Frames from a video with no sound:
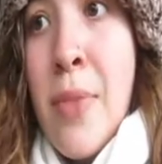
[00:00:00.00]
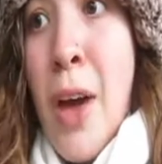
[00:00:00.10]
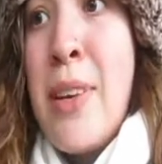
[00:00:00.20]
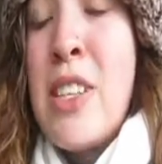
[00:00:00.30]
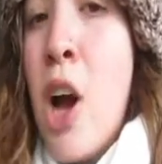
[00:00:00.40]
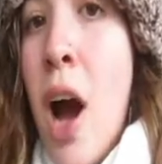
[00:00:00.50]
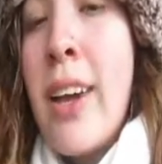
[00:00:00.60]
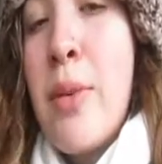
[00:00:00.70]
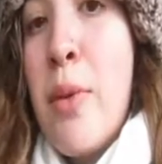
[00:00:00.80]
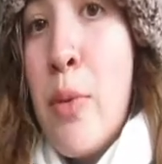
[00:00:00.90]
I mean,
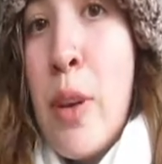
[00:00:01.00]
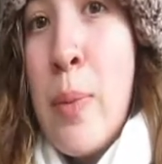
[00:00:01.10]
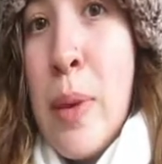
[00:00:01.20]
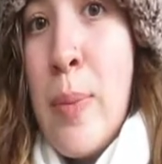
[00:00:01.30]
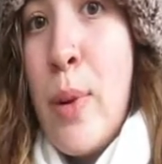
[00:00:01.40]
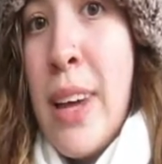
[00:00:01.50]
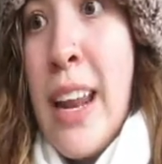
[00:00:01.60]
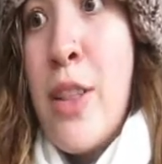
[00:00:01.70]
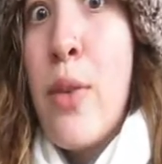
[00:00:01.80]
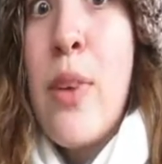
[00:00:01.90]
talking with real people,
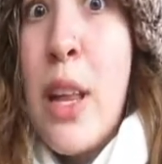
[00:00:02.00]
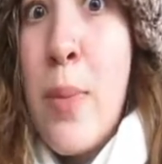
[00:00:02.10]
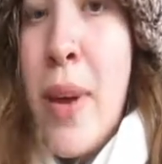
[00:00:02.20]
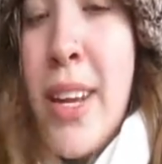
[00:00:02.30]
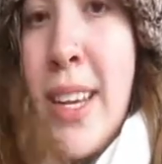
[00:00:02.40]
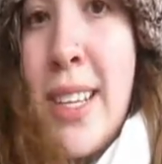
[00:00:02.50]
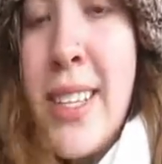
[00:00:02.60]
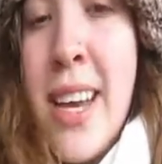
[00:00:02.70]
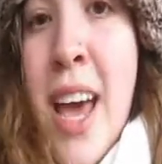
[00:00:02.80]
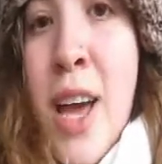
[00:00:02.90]
getting their real
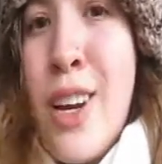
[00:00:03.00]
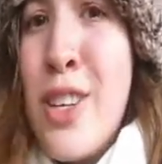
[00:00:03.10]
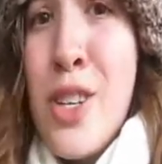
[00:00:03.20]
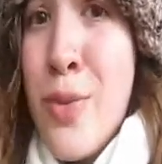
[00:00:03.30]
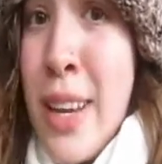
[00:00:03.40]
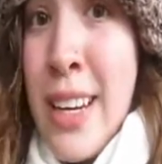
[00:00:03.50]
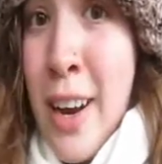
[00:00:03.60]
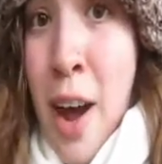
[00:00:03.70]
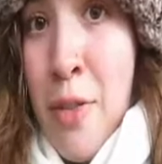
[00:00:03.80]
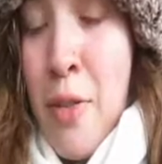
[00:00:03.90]
opinions, not just reading
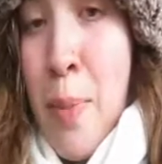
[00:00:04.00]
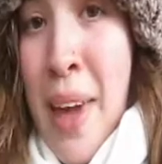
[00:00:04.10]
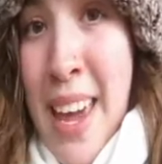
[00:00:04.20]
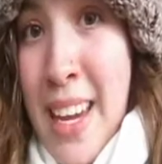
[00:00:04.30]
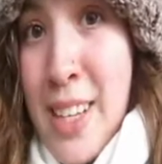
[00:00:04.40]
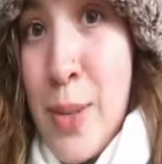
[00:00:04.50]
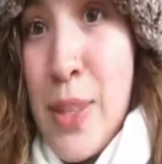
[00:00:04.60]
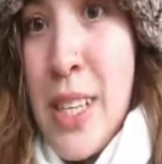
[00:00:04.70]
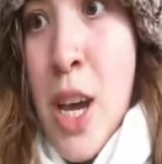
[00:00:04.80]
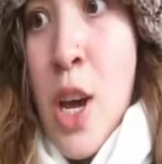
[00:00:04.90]
it off of a page,
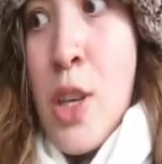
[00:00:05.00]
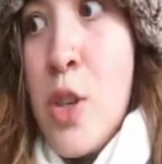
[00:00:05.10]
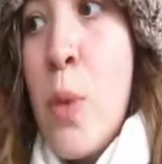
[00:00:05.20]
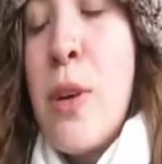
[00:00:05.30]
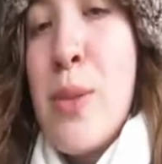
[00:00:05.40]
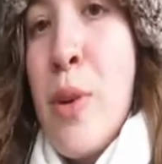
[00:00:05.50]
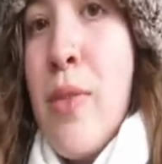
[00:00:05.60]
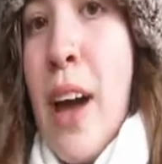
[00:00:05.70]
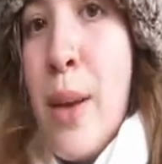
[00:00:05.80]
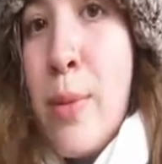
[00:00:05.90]
was so much more
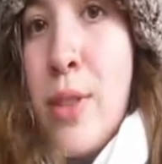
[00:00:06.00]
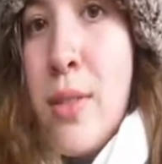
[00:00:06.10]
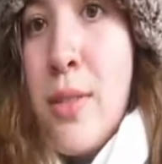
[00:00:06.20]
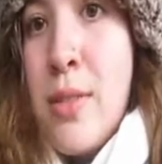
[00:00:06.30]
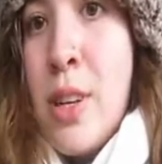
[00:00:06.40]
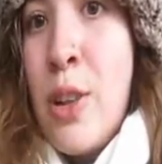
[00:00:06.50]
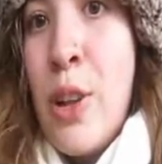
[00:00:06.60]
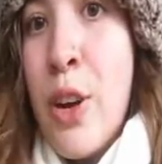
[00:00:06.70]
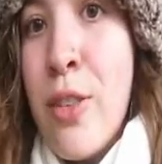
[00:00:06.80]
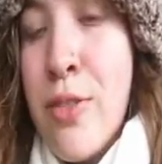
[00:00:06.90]
valuable to
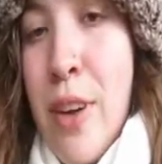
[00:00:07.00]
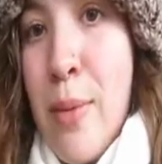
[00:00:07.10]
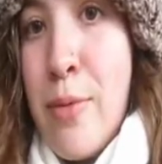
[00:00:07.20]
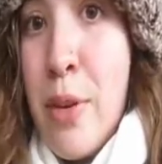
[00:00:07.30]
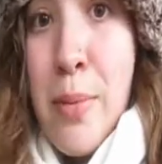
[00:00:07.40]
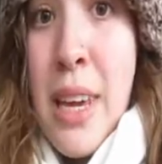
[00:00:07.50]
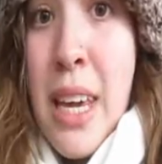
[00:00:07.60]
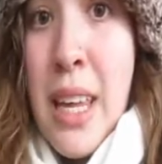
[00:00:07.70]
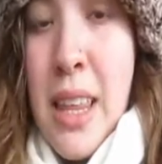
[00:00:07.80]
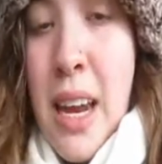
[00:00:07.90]
learn from for
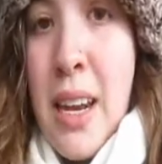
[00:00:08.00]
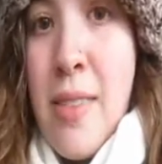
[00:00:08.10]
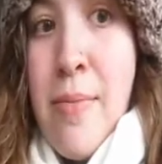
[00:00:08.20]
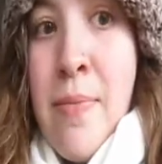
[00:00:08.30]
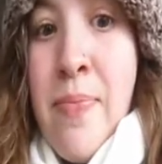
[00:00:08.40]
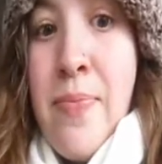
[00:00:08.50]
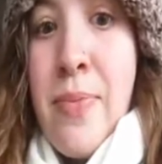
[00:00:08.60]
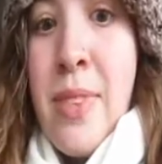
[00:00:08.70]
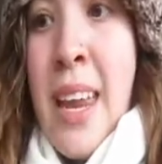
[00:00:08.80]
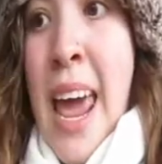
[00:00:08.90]
me
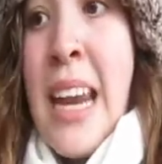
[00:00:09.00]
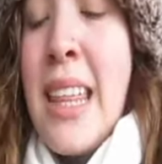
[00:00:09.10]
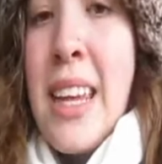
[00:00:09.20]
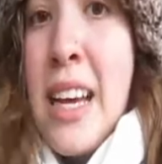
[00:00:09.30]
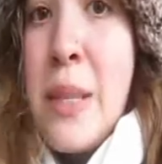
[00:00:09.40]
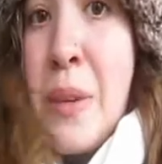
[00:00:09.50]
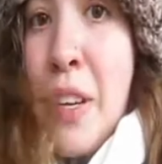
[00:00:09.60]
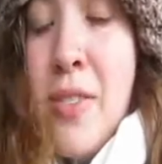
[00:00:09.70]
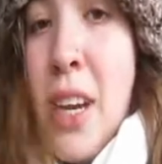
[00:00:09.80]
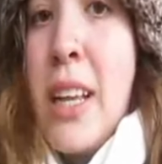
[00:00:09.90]
than anything else we could
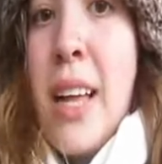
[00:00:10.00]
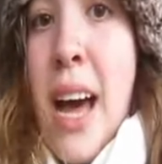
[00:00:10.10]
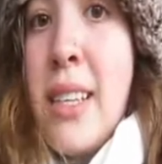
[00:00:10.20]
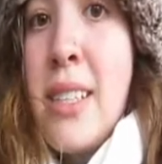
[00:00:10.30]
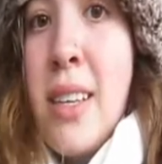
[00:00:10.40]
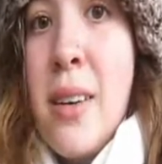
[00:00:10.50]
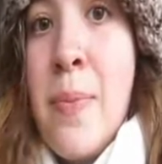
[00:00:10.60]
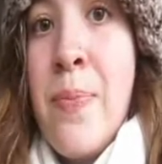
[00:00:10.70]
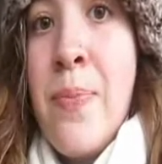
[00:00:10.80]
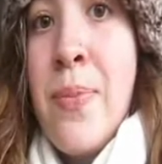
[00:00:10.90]
have done in class.
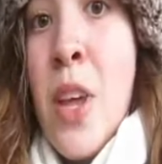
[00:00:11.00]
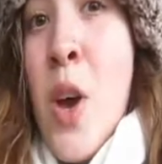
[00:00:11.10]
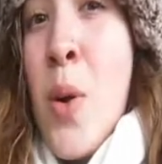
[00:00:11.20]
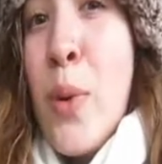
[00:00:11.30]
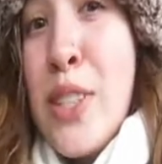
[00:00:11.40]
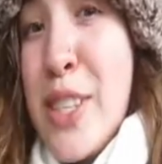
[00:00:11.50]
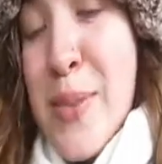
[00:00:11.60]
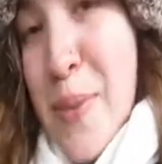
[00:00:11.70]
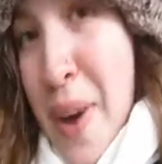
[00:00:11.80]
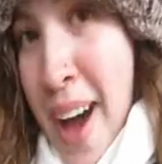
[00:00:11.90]
Which is
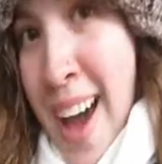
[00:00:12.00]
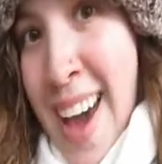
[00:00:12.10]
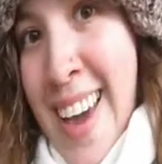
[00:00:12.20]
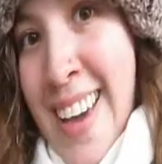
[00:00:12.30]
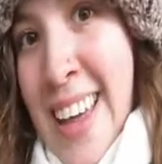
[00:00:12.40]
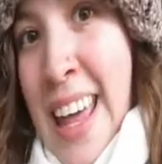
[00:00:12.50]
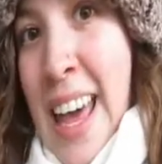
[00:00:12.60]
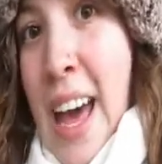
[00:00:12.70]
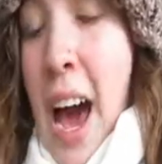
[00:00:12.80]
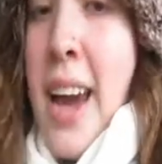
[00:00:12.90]
why
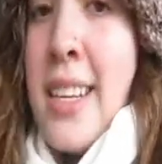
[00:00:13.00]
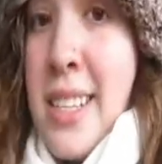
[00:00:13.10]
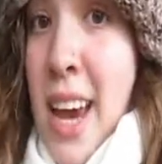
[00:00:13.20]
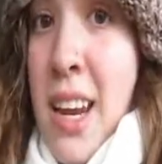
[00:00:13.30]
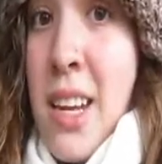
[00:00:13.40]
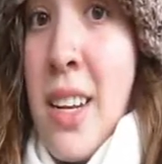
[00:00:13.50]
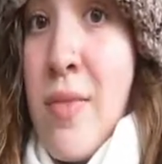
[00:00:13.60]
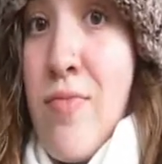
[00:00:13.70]
I decided